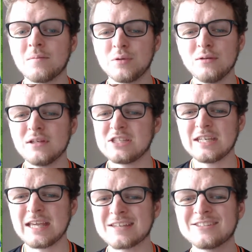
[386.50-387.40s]
And
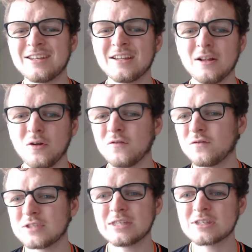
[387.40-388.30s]
Pulisic hasn't done a
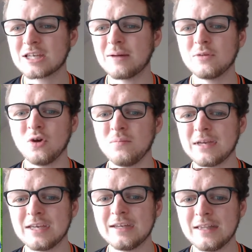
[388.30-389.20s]
lot since coming on,
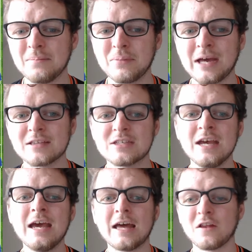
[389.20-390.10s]
making an impact,
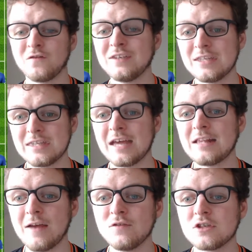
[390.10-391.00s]
and I think,
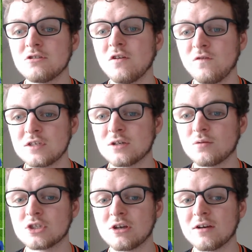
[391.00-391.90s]
again, Everton are a
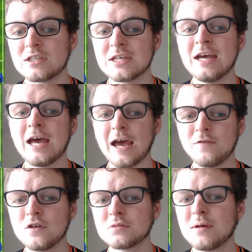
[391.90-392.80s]
physical side.
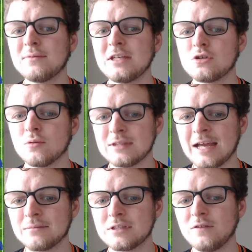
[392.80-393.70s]
Havertz maybe needs to
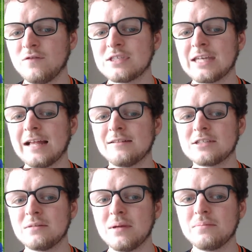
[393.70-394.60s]
adapt to the
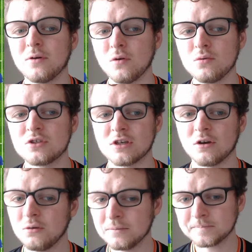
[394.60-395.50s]
physicality a bit, but
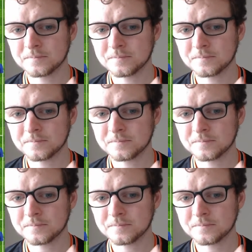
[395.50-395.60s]
also